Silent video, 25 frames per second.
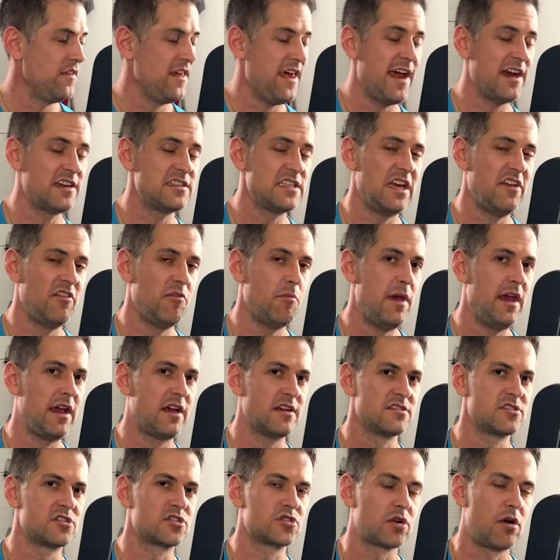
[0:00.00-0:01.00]
They actually even make
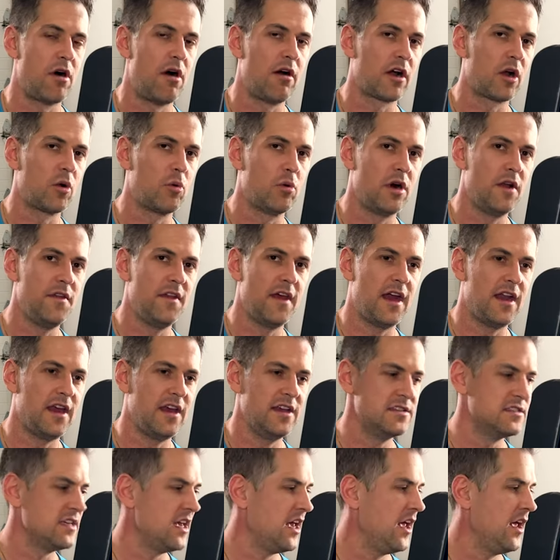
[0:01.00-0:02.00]
a stronger one that
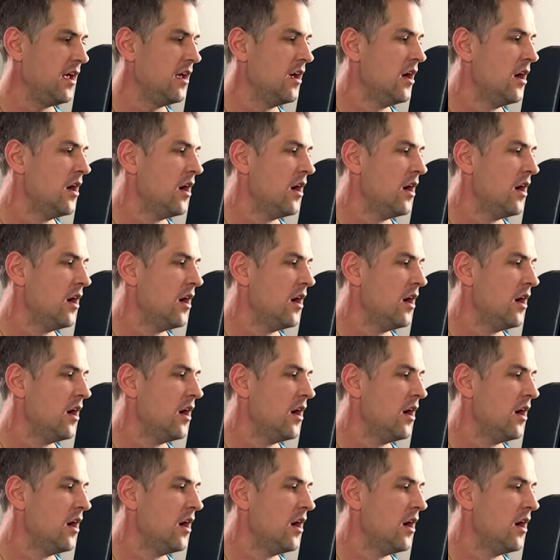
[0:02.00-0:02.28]
is a